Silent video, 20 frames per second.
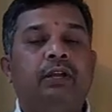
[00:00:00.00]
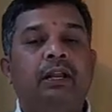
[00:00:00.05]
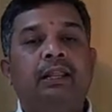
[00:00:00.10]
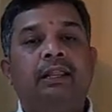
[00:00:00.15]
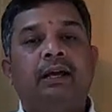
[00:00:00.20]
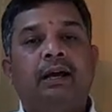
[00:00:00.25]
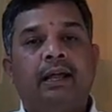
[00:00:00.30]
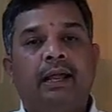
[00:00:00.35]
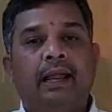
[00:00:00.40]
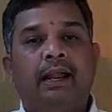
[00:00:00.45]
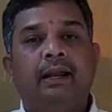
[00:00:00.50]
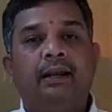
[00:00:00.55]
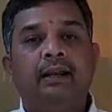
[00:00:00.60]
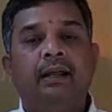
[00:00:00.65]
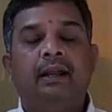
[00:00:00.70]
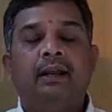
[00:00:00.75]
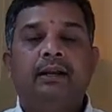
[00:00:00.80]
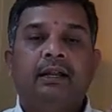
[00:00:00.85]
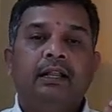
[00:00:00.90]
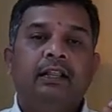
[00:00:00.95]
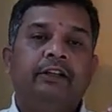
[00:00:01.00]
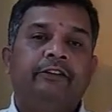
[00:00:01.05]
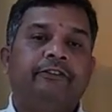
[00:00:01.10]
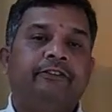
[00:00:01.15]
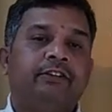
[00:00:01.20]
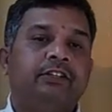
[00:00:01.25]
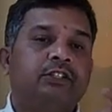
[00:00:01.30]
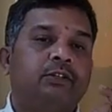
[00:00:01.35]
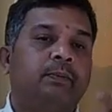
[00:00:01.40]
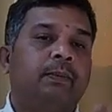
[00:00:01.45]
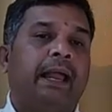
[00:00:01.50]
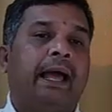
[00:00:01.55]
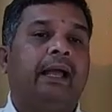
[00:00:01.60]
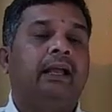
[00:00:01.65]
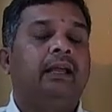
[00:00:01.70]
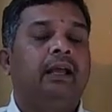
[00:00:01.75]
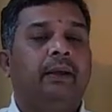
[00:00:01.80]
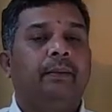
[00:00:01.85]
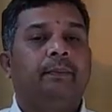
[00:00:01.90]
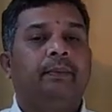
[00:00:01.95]
till the end, till the first blank
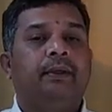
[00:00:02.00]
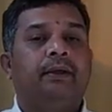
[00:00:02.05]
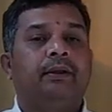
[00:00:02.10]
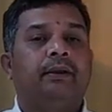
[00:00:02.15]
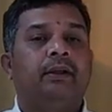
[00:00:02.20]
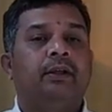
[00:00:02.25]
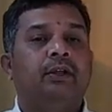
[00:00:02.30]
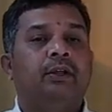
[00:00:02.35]
appear.